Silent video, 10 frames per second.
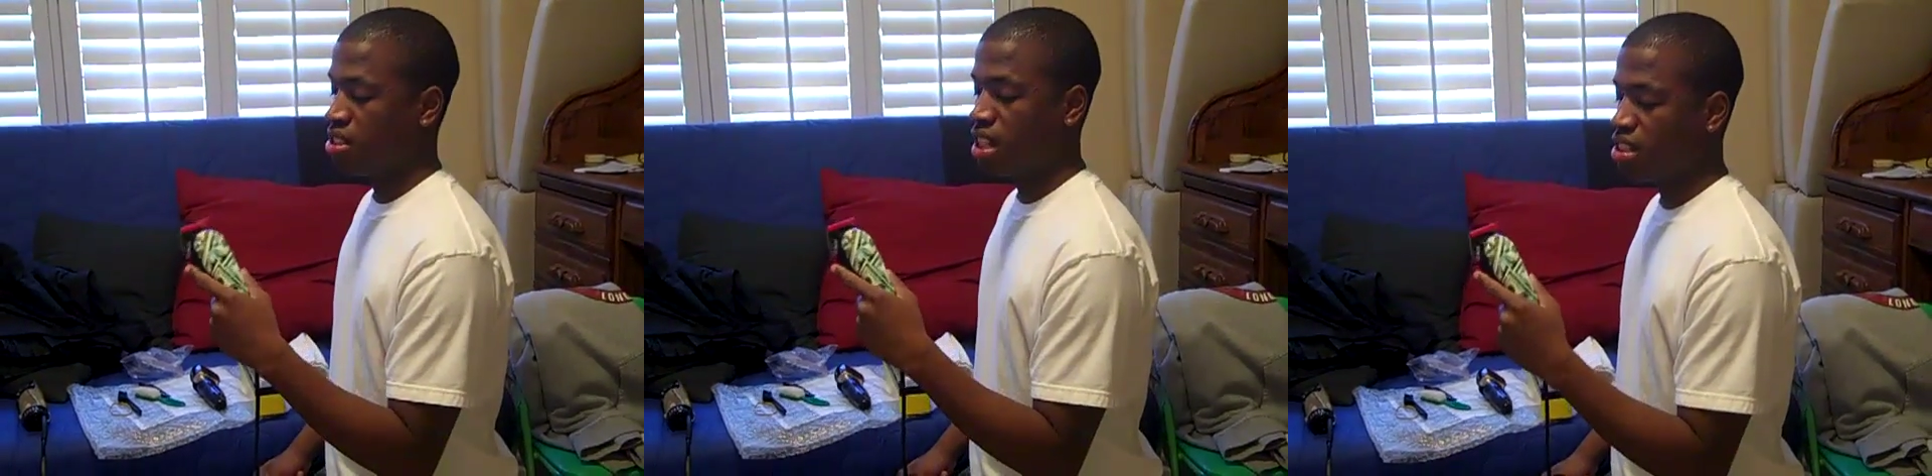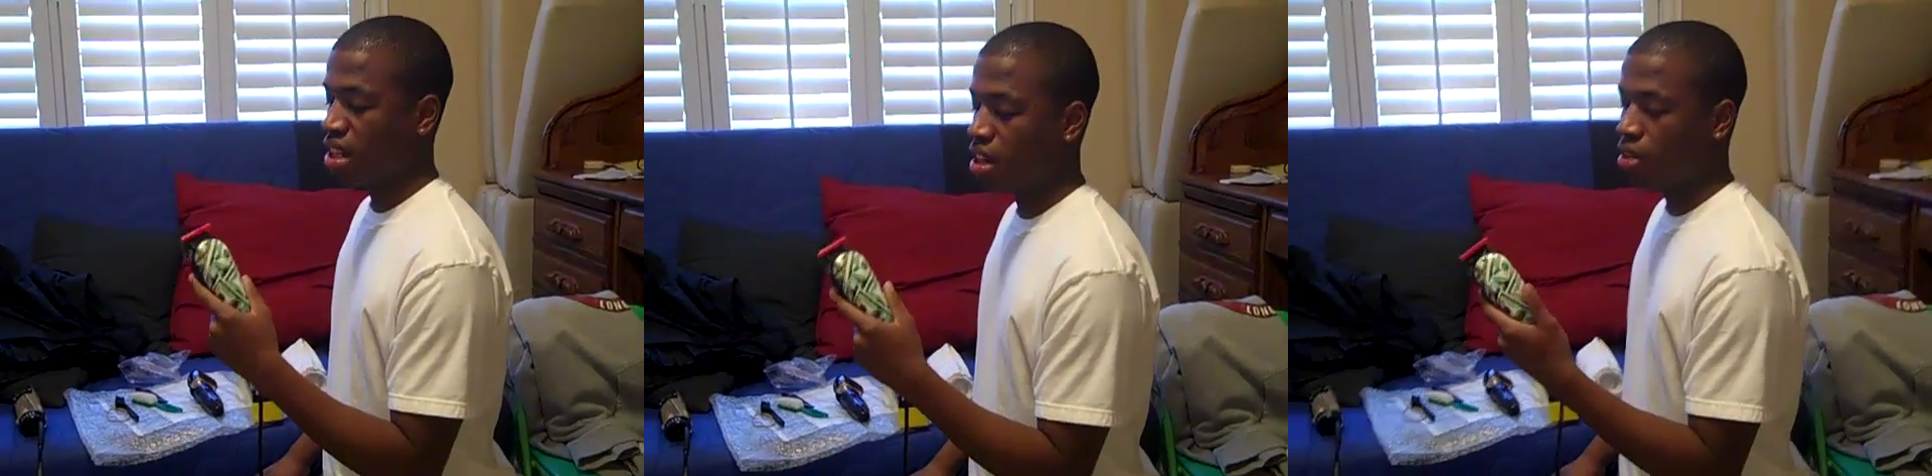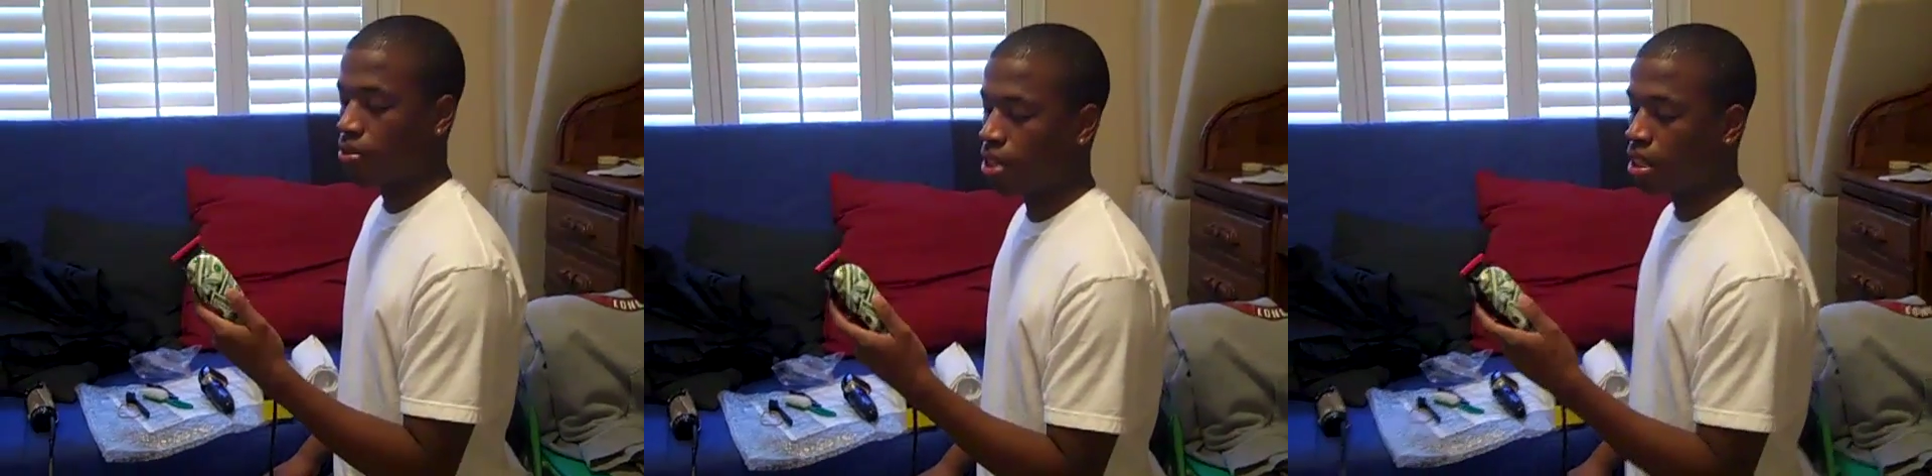just takes the
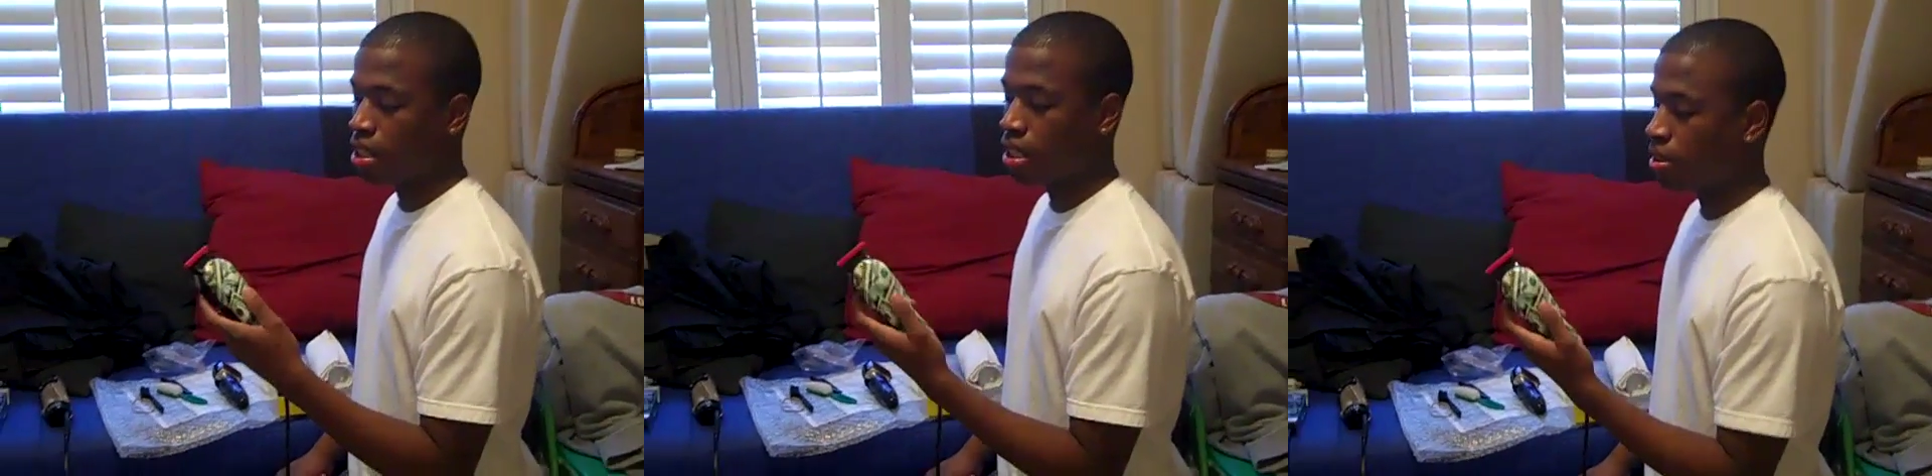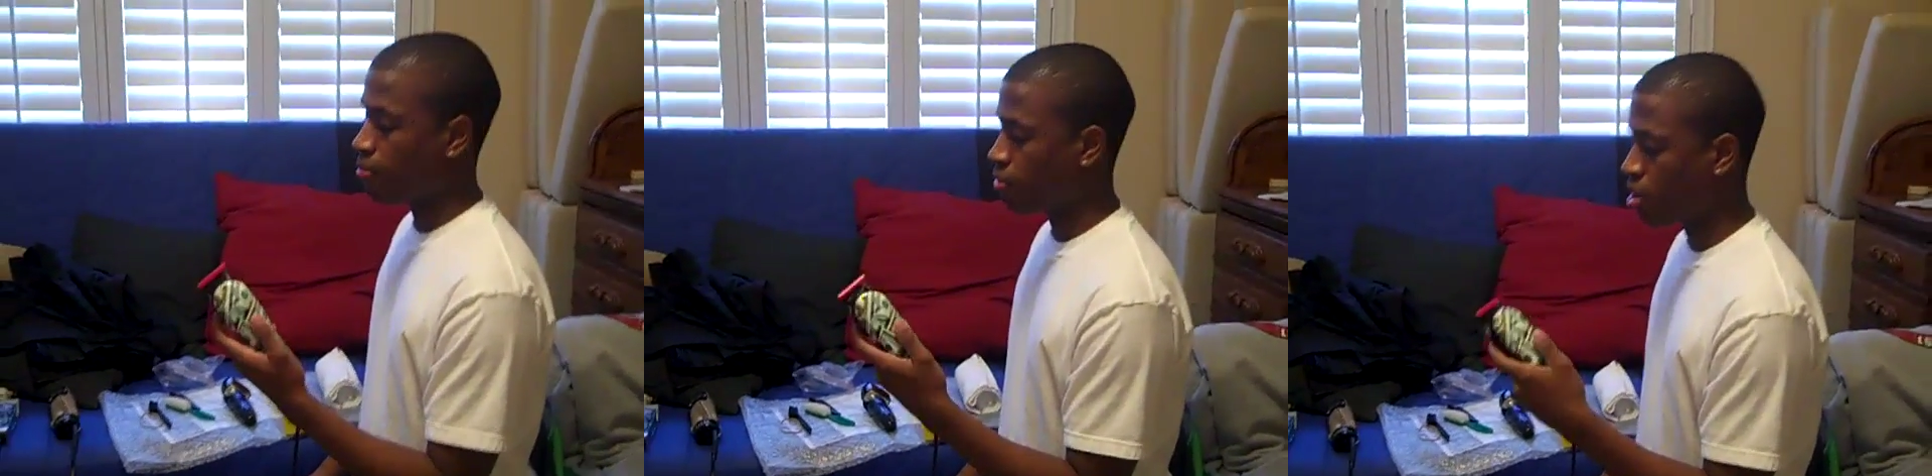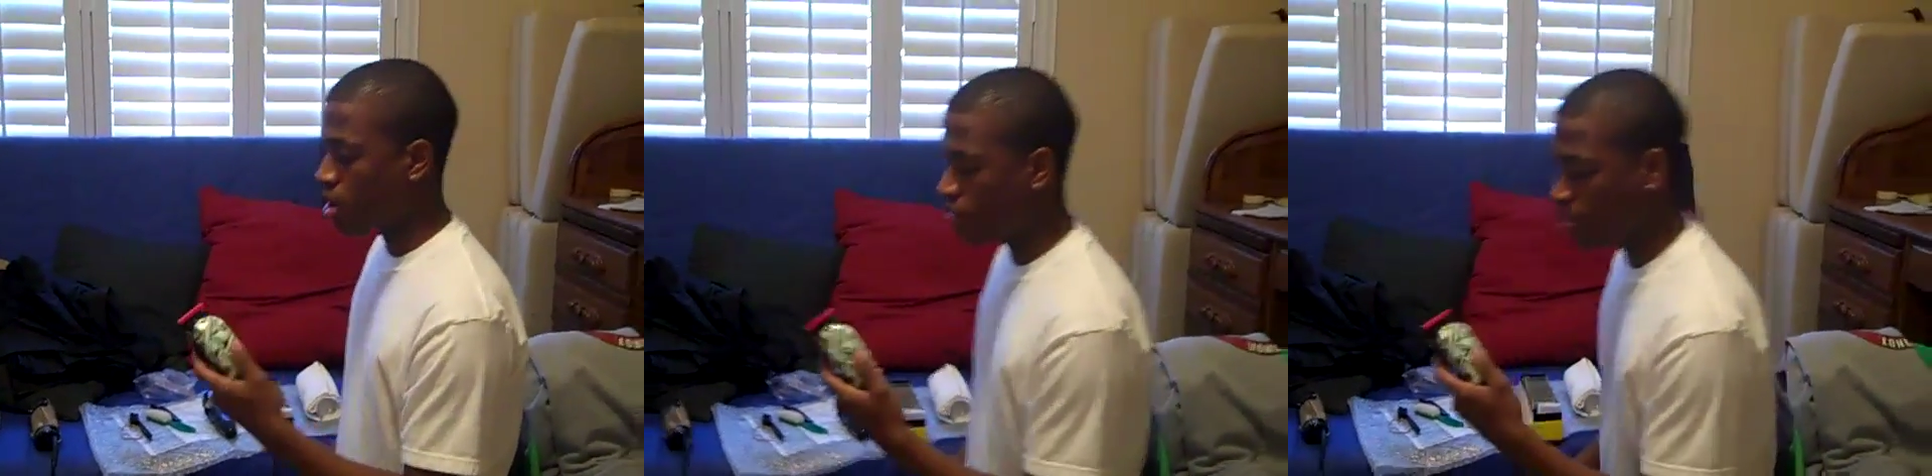hair off really good.
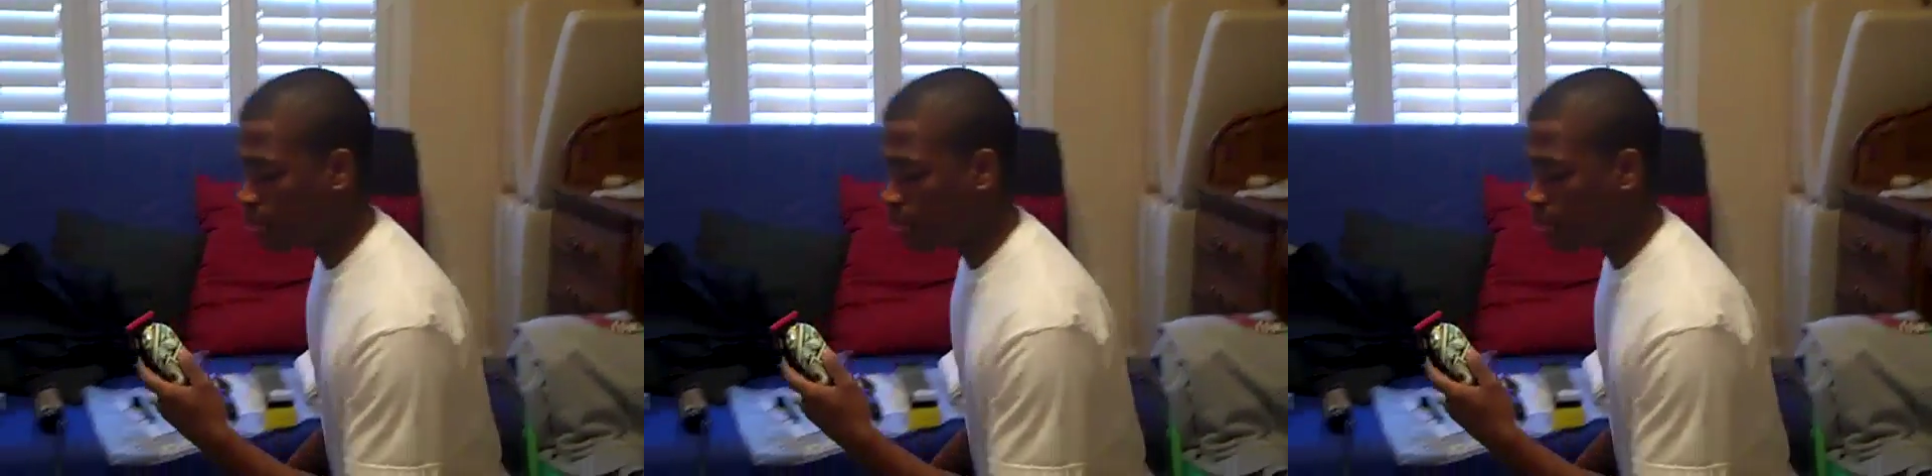You don't have